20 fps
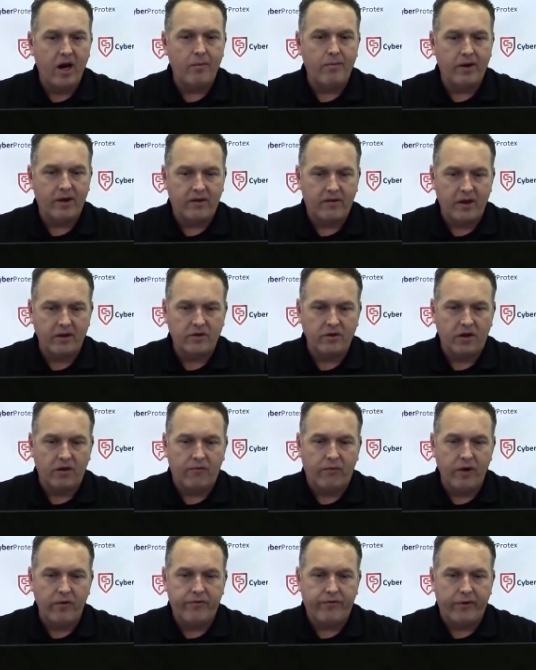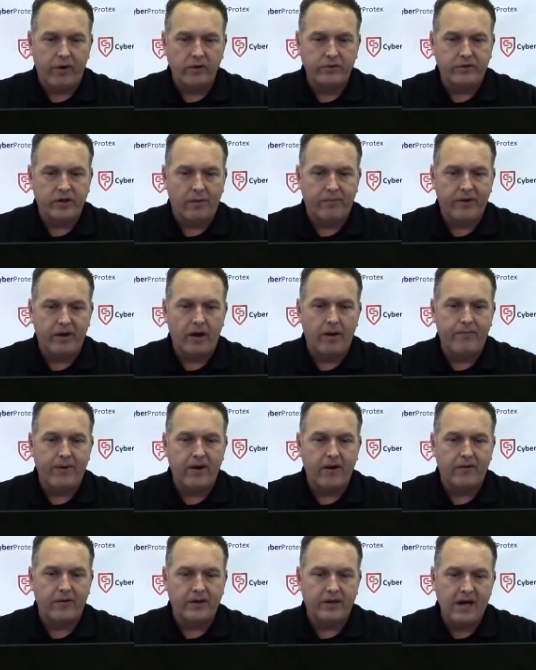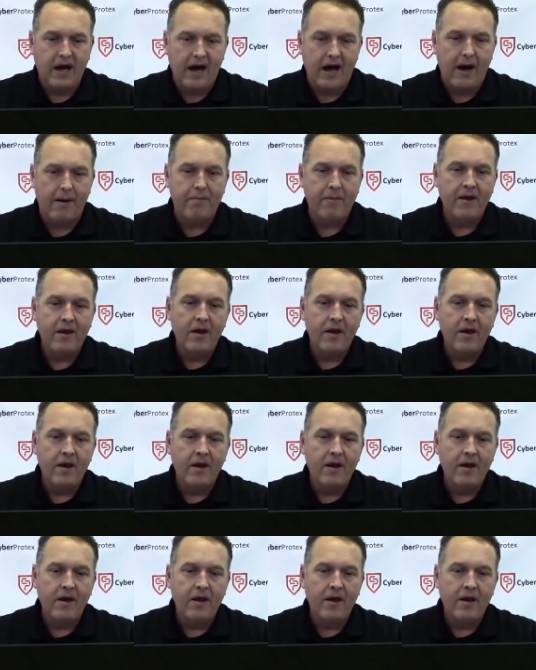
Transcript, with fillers: But essentially, if we throw something up here at the top,